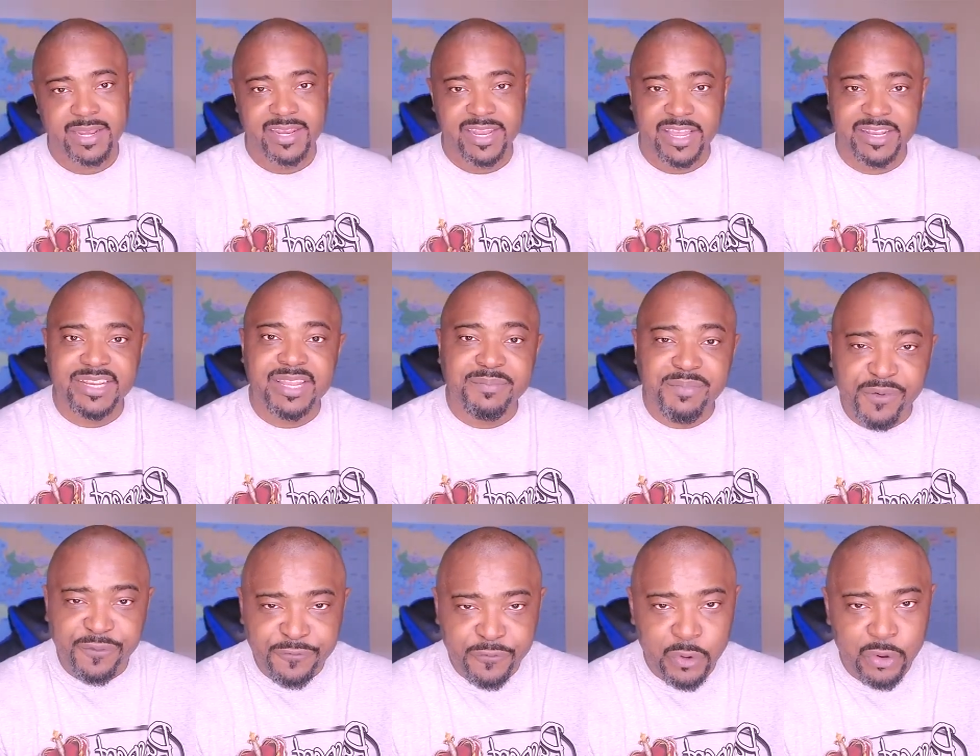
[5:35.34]
Now
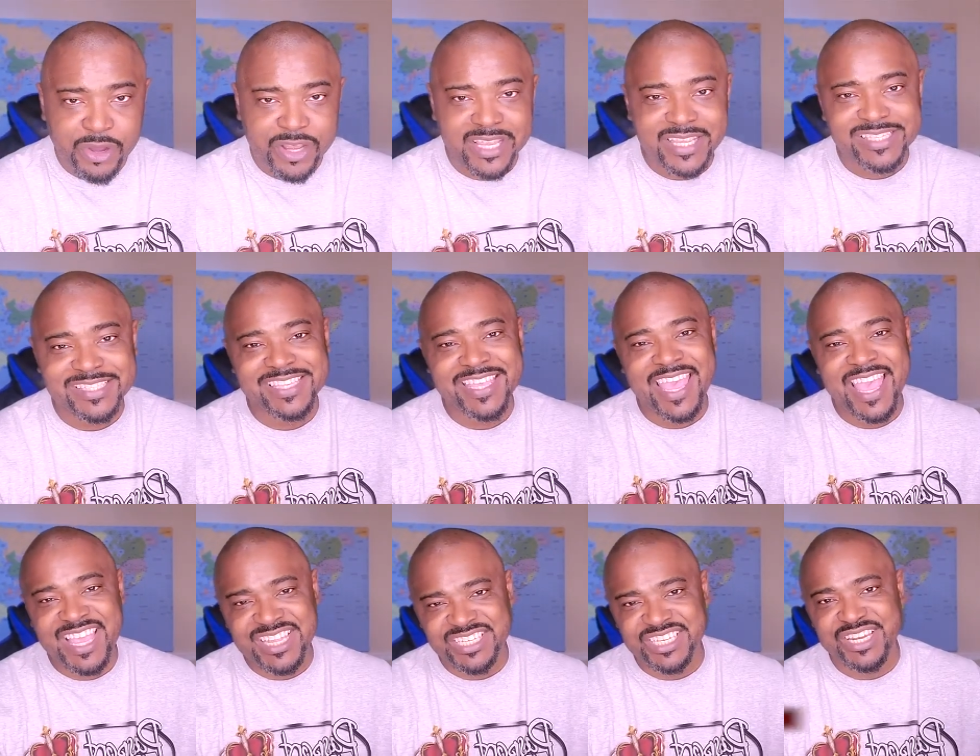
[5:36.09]
number four is
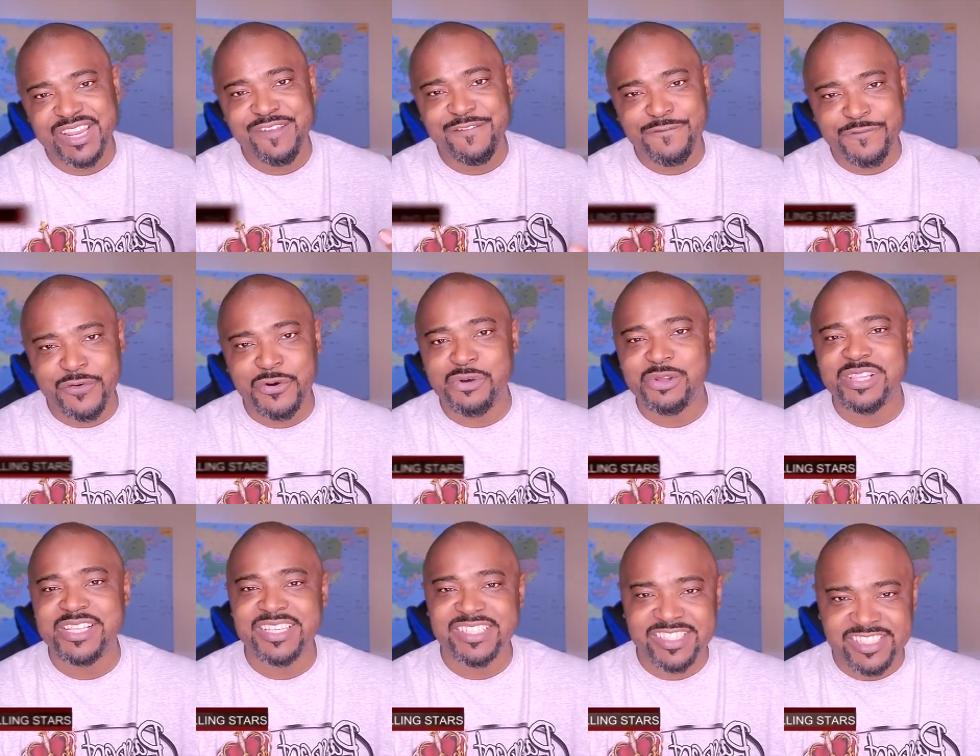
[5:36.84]
Catching
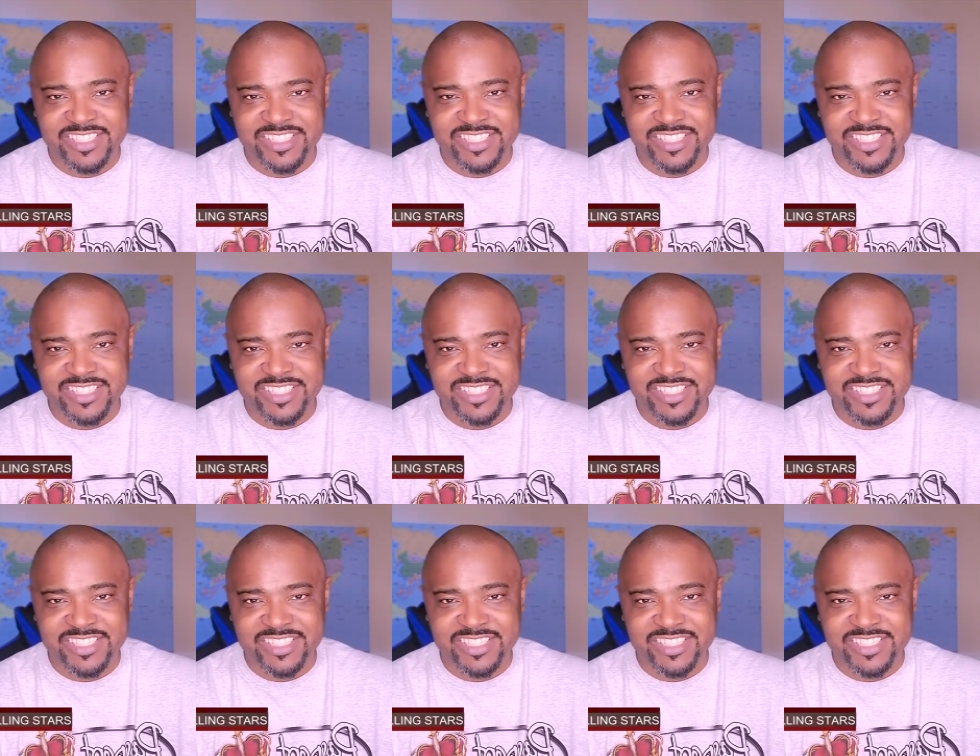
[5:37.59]
Falling